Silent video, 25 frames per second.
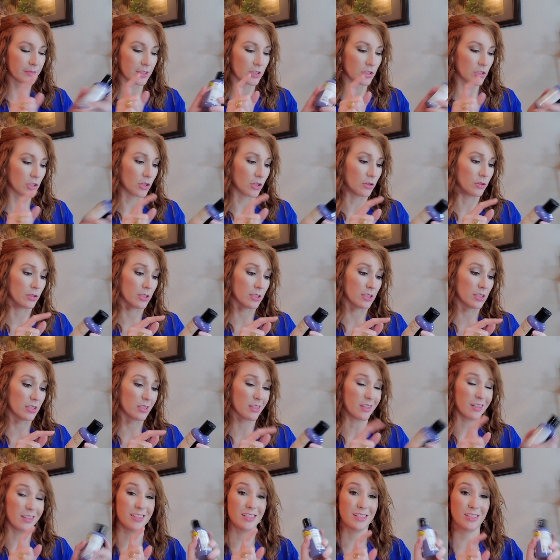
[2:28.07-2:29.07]
So this is
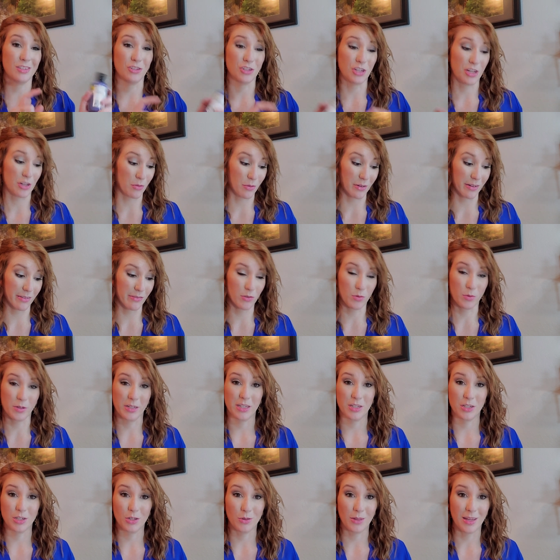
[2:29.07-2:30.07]
good until January of
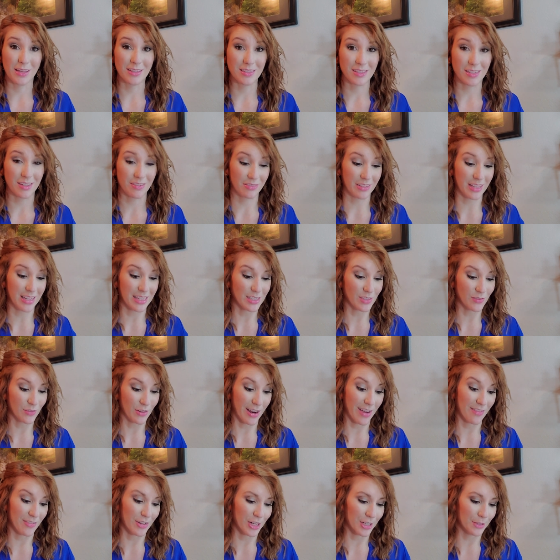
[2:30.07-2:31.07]
22. That stuff lasts
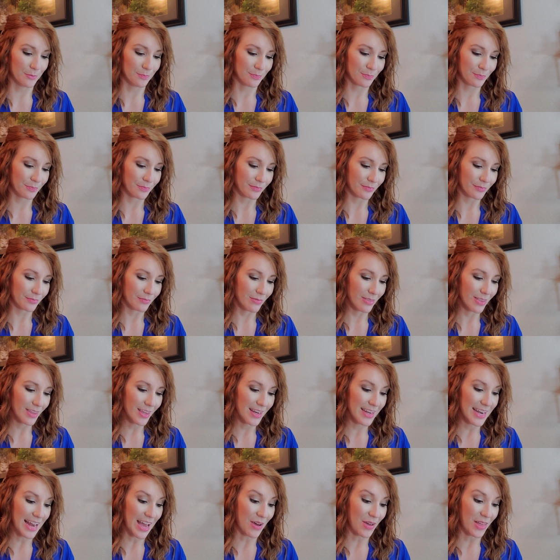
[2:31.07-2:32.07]
forever.
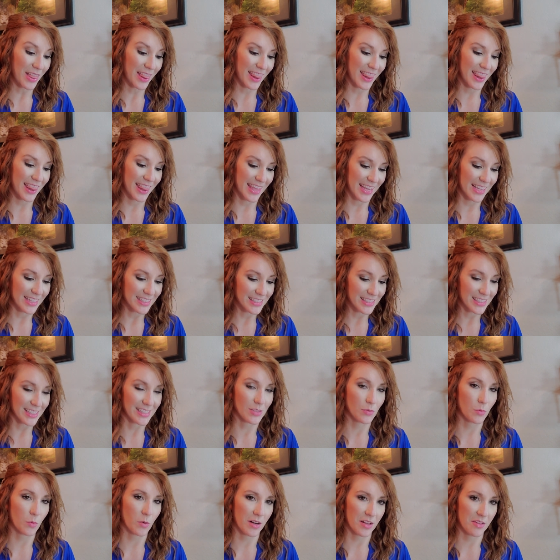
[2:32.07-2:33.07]
Now, this
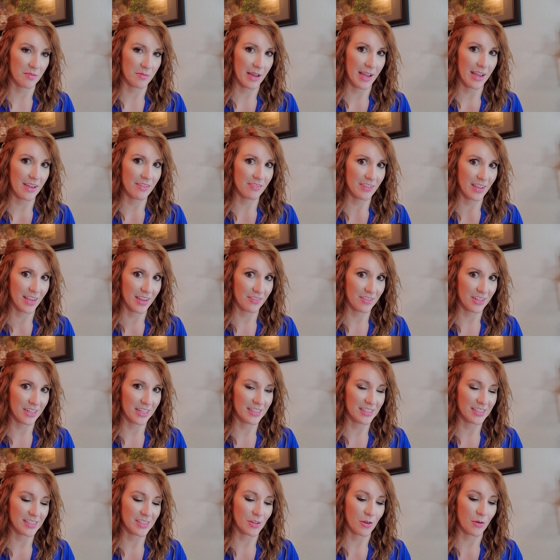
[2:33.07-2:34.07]
is one of my
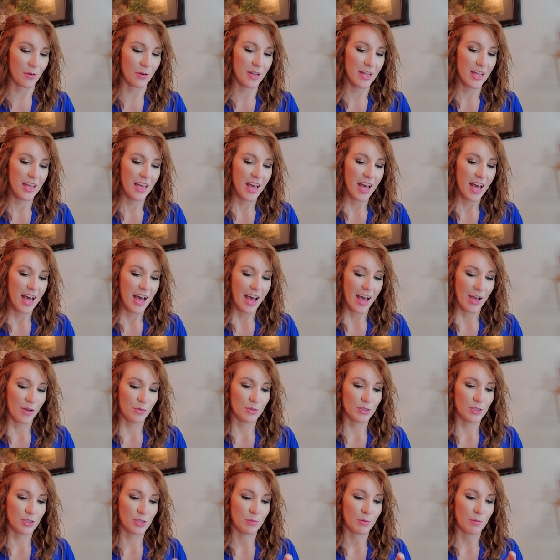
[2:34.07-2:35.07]
favorites. So I
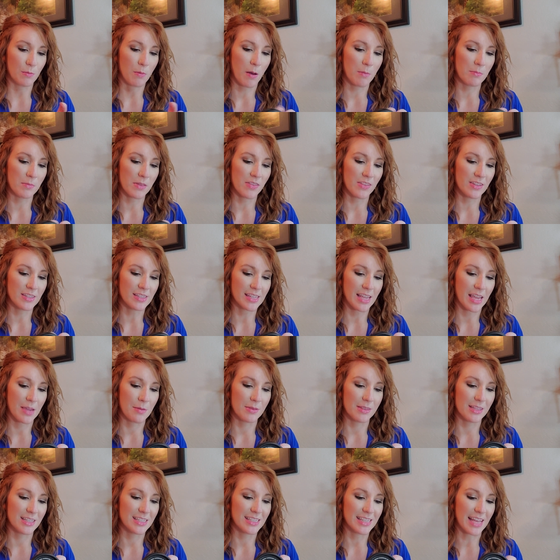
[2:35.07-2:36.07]
was super pumped that this came
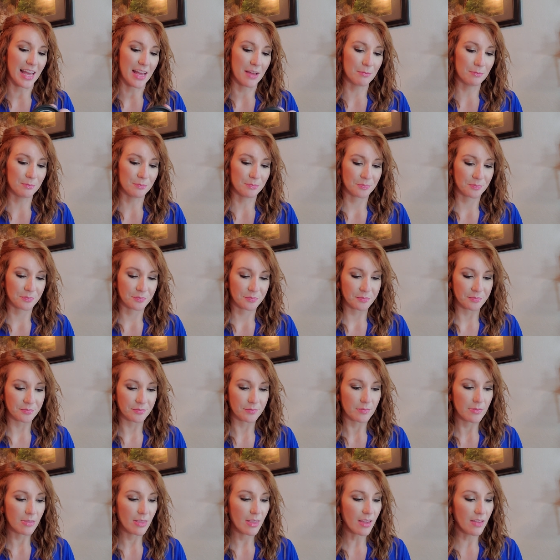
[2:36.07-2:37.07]
in this set.
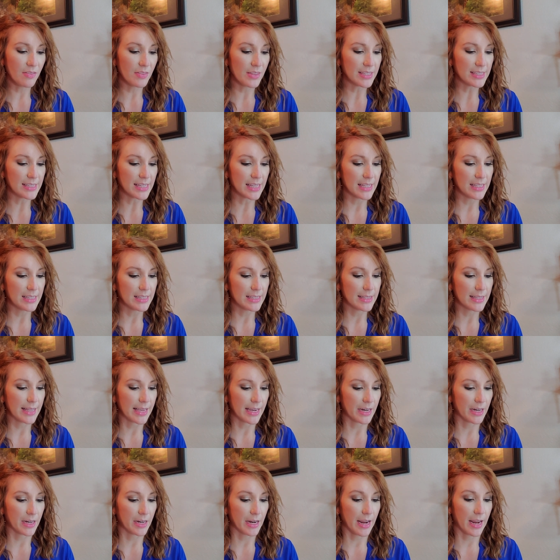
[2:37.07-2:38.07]
This is
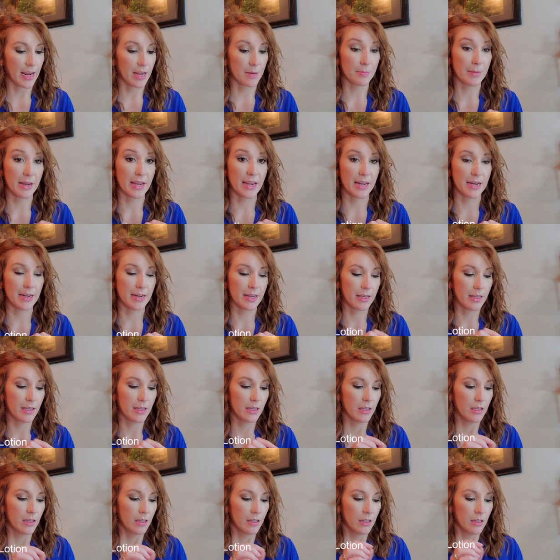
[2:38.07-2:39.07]
their handmade
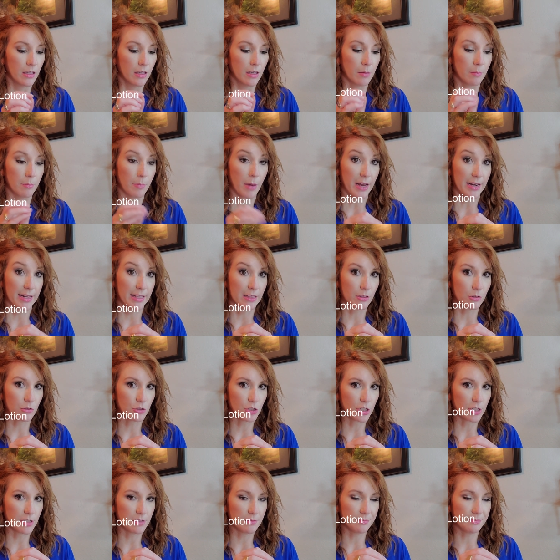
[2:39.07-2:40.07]
body
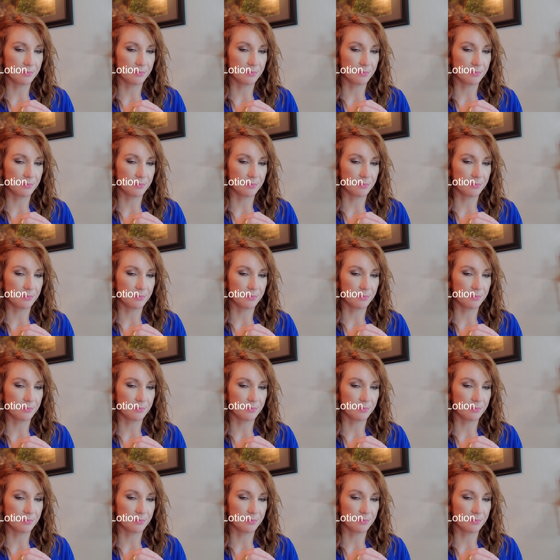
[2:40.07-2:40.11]
lotion.